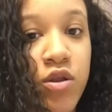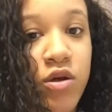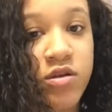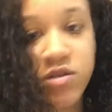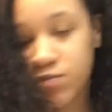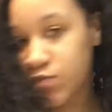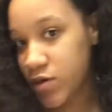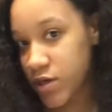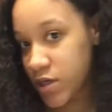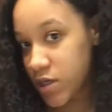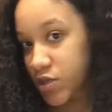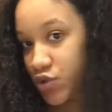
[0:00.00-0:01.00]
looks
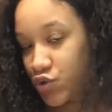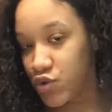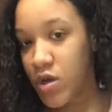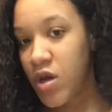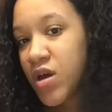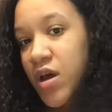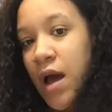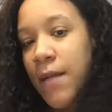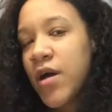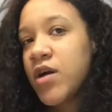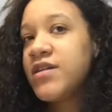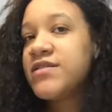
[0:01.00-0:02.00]
pretty I'm
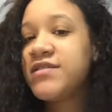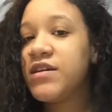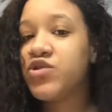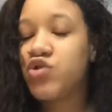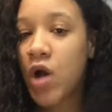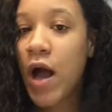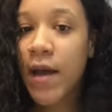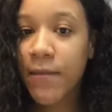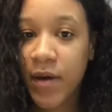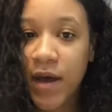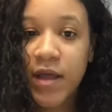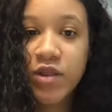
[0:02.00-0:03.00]
not gonna say dry,
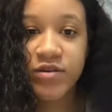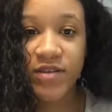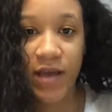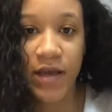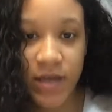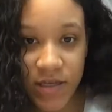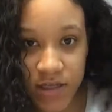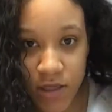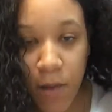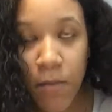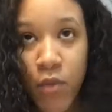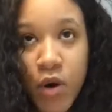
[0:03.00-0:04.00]
but it looks like it needs
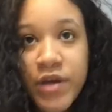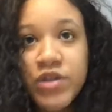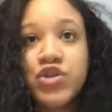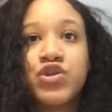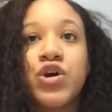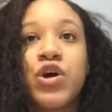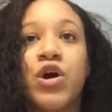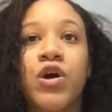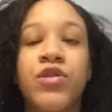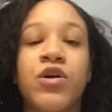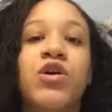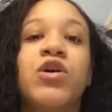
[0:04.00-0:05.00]
some
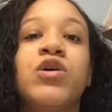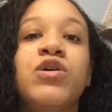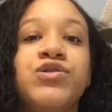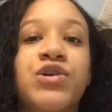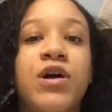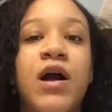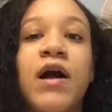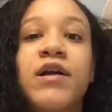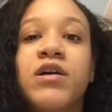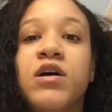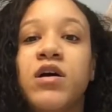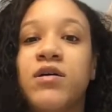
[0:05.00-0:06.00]
moisture. The curls are
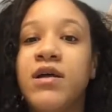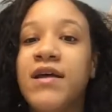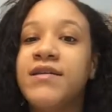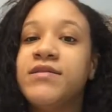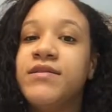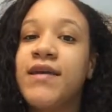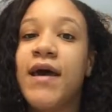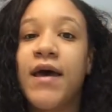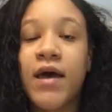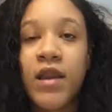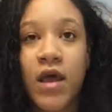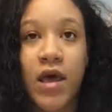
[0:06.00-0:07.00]
kind of
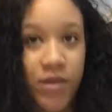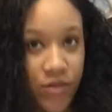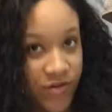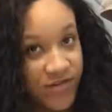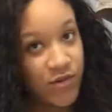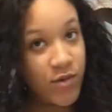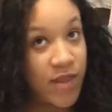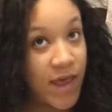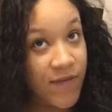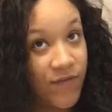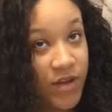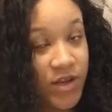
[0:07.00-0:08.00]
dead and there's no
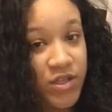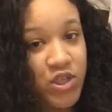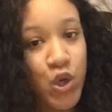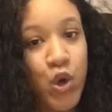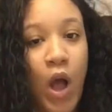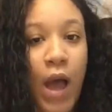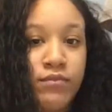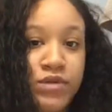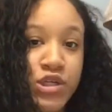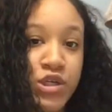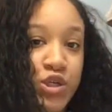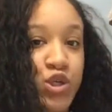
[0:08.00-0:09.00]
life in it. So I'm
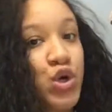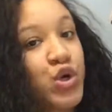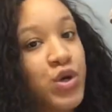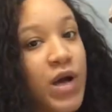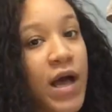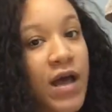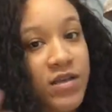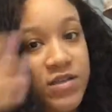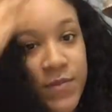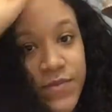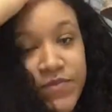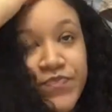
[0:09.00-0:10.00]
just gonna show you guys
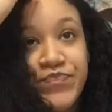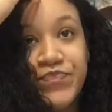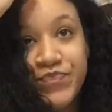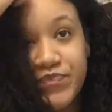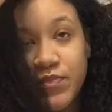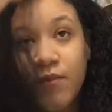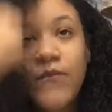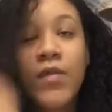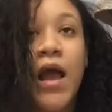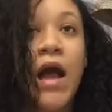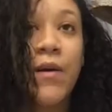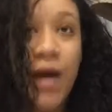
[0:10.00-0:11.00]
how